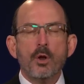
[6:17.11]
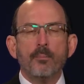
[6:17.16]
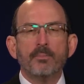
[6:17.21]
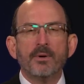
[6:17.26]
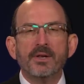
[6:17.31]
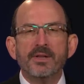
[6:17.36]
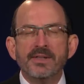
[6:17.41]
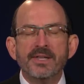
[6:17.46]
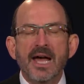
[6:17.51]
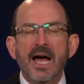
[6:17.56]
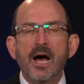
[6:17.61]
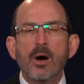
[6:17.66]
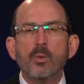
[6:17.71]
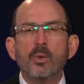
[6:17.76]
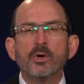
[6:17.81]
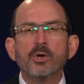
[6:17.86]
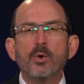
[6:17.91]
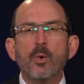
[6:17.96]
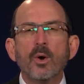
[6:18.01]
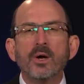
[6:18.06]
But now
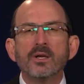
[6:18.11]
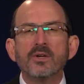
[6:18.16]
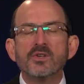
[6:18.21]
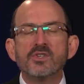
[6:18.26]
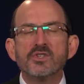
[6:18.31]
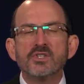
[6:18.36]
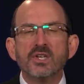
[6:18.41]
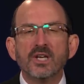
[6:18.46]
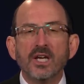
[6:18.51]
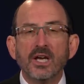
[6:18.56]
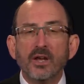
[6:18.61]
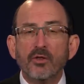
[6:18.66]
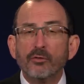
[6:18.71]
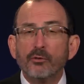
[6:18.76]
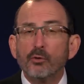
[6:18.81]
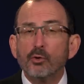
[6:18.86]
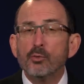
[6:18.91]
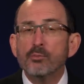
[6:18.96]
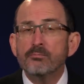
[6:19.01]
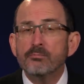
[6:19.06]
we're going to see
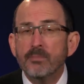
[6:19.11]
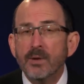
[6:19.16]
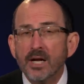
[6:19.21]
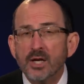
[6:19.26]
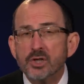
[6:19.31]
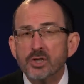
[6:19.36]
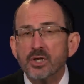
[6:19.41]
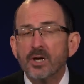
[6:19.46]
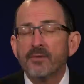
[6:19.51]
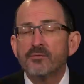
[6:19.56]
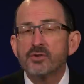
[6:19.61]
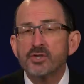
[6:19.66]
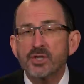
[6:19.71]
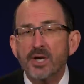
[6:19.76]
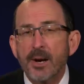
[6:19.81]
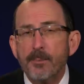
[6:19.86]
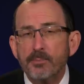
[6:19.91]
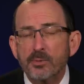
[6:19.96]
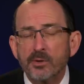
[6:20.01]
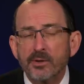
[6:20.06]
through much of
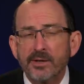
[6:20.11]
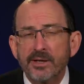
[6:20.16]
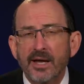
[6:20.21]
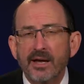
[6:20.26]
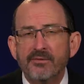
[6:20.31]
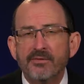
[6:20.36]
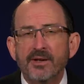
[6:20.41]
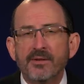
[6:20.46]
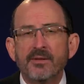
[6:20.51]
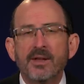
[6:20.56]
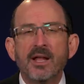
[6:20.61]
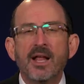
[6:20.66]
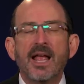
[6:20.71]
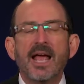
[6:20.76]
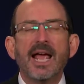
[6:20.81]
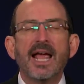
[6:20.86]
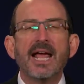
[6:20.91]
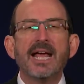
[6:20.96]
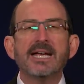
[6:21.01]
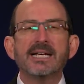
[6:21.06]
chapter 11
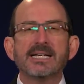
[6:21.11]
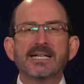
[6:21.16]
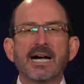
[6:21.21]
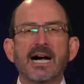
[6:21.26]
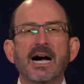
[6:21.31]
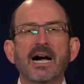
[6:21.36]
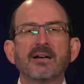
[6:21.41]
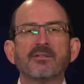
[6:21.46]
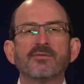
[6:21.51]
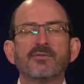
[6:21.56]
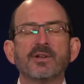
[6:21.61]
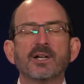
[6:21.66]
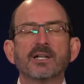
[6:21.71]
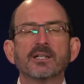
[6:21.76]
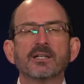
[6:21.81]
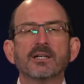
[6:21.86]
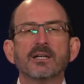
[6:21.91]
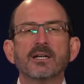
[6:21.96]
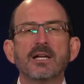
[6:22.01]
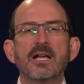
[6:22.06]
a
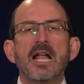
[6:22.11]
conflict,